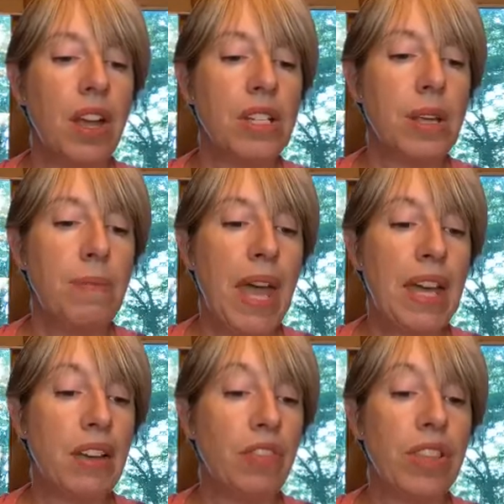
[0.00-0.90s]
to
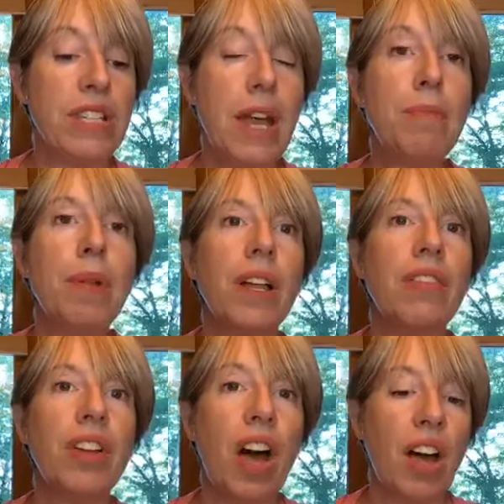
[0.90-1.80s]
make for the temple
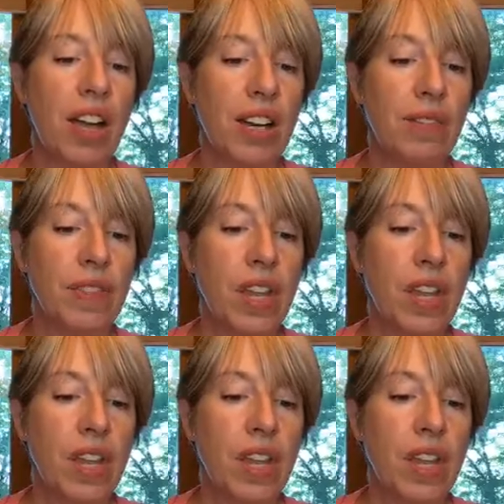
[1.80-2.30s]
of God.